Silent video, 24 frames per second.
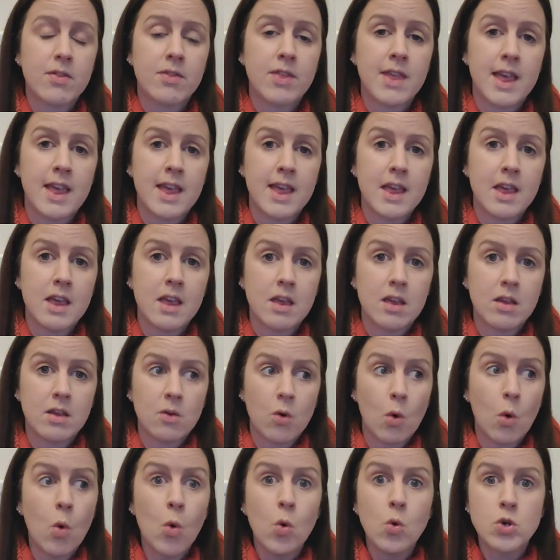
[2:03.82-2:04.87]
the
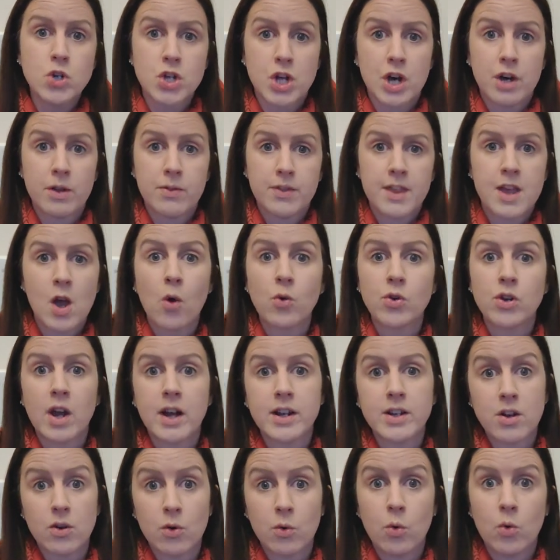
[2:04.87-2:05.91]

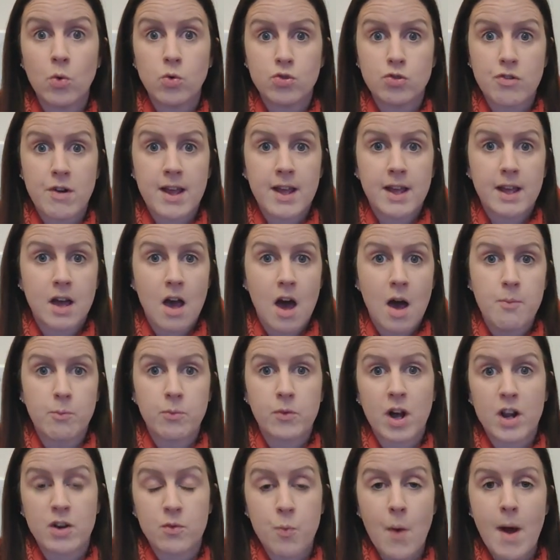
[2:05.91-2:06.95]
online ordering
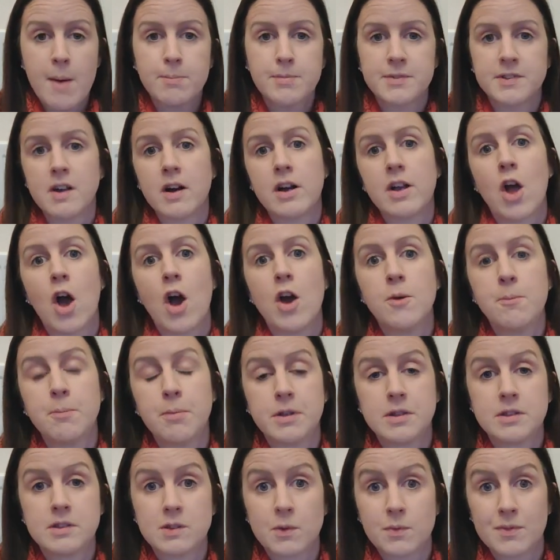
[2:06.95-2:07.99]
kind of website
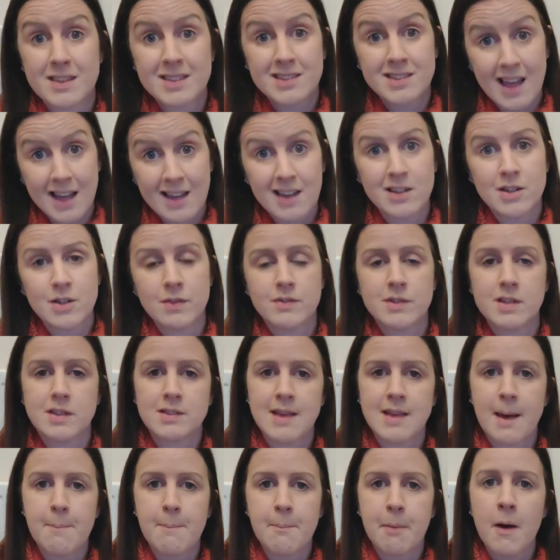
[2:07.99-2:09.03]
opens on the 2nd of
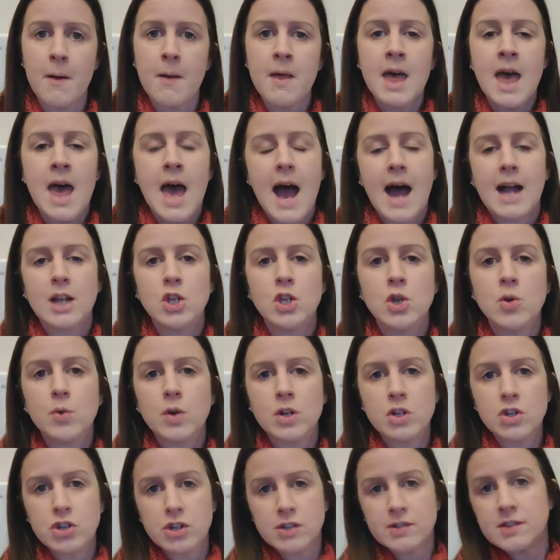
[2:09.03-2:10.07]
December, and you
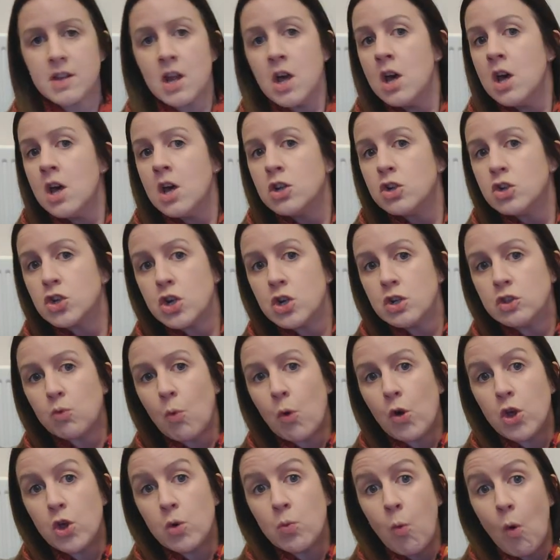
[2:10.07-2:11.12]
can just choose
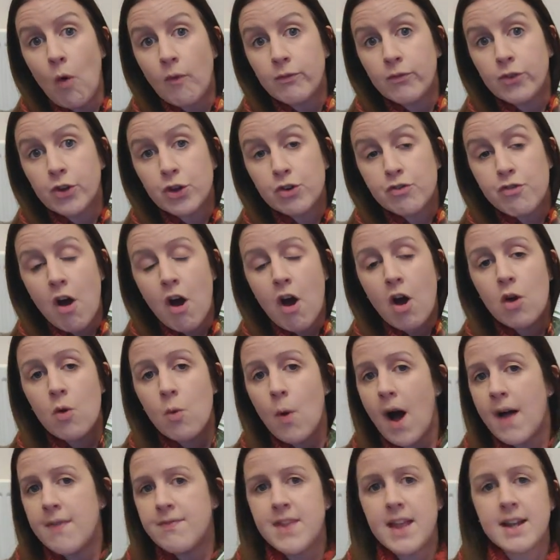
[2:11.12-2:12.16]
what you want to
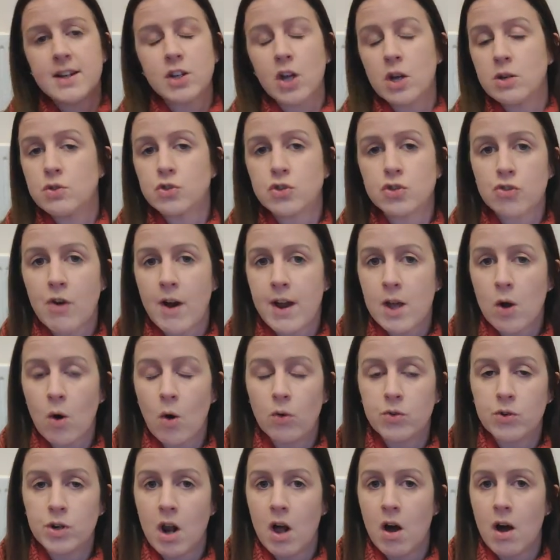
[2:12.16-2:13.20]
grow and then go straight
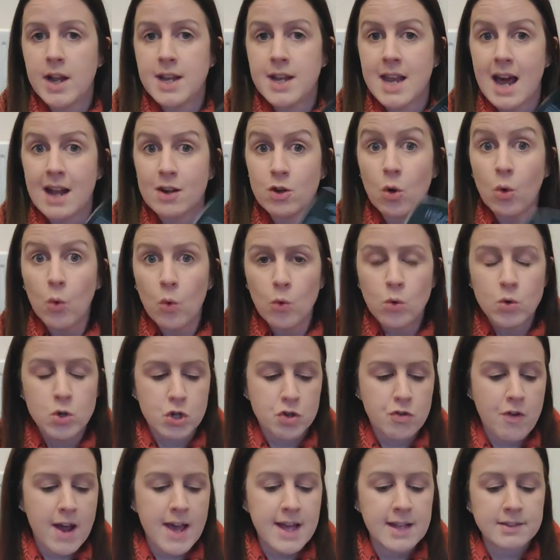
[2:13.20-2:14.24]
online and
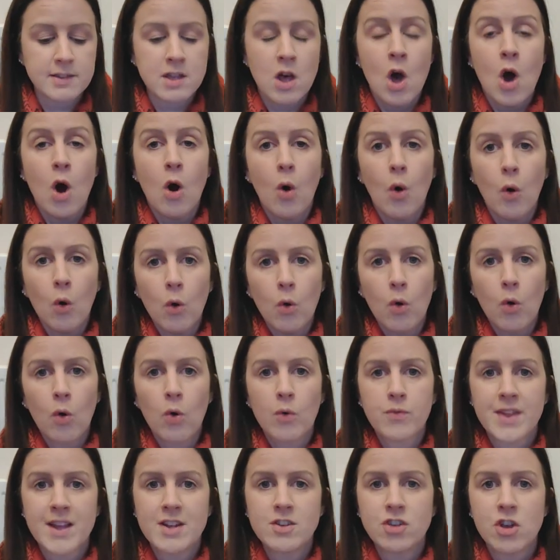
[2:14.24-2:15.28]
order it.
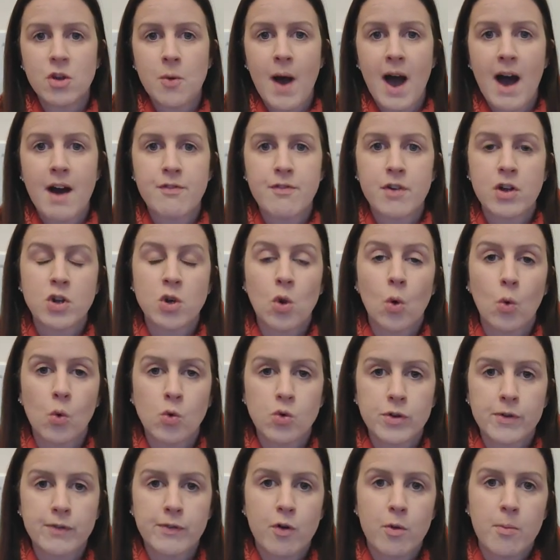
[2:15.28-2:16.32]
Or they do have an
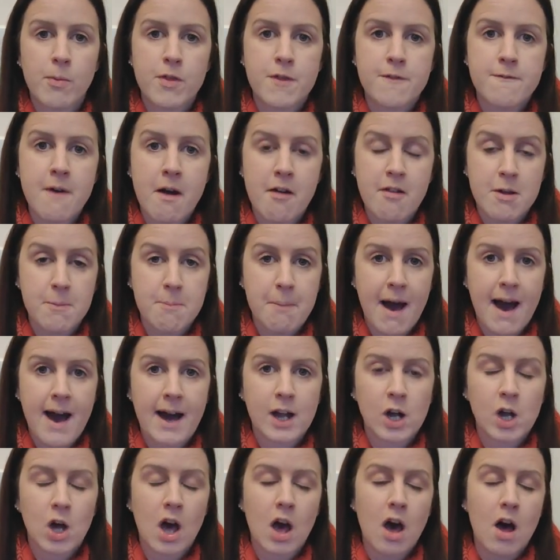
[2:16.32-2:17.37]
order form at the very
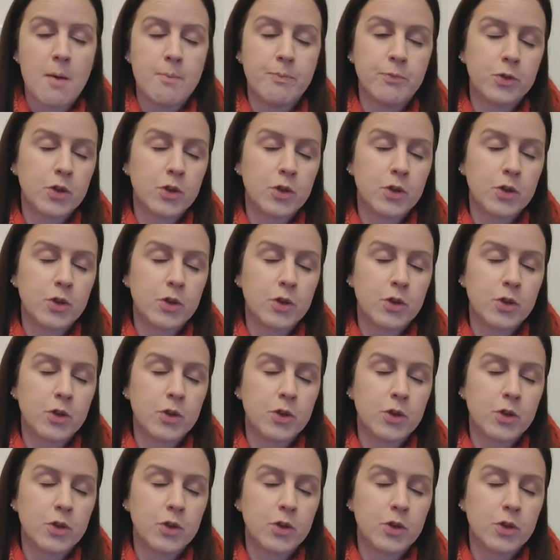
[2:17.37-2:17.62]
back